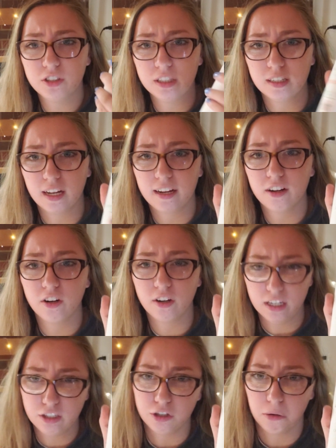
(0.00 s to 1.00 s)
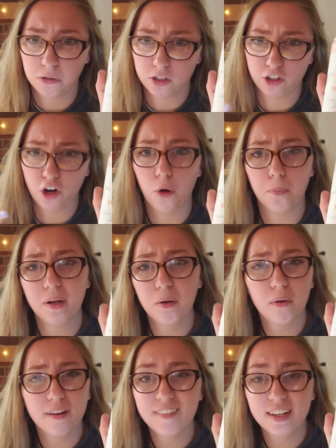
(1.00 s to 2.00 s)
she like, her intro is her opening
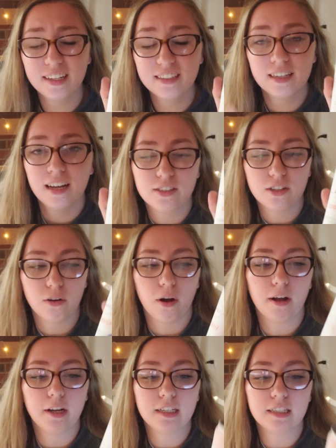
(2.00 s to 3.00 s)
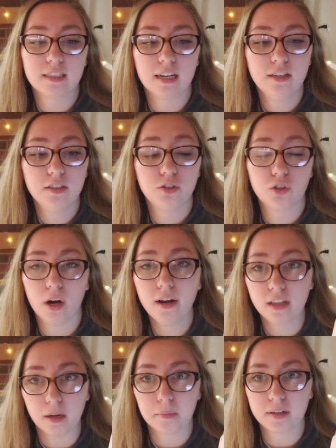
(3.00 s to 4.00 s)
one of these. And so I decided to try
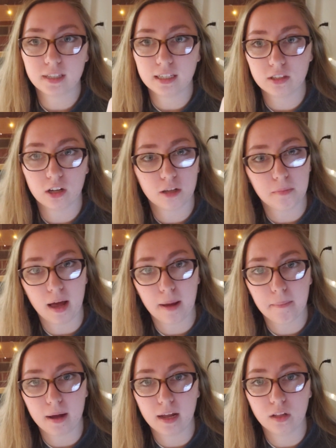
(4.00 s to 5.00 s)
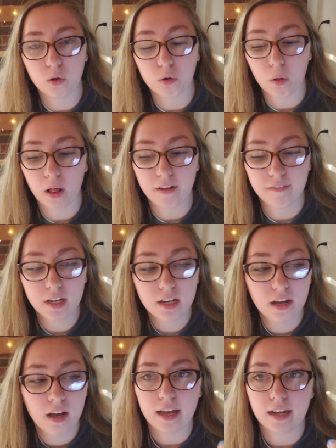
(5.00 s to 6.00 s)
them because I saw them at my local
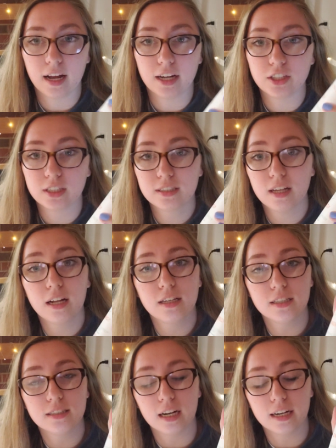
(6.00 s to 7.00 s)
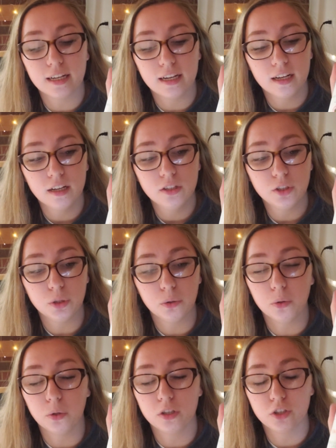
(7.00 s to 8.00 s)
Hy-Vee and I just decided
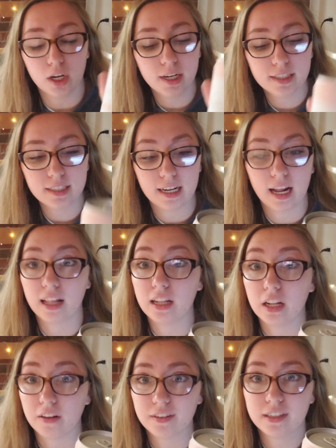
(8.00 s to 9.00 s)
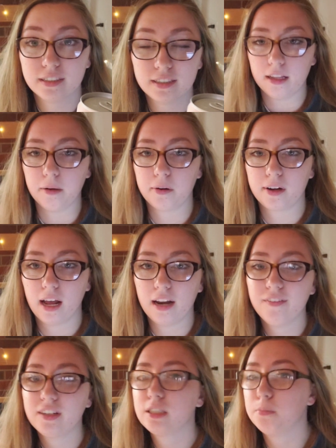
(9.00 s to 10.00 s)
to try it and I love it. They were kind
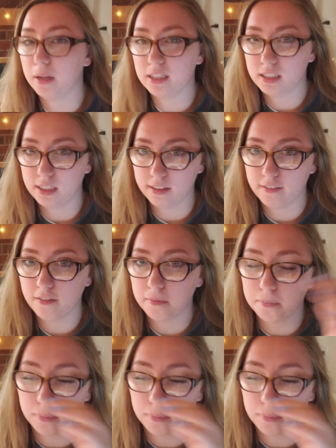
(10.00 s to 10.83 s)
of expensive,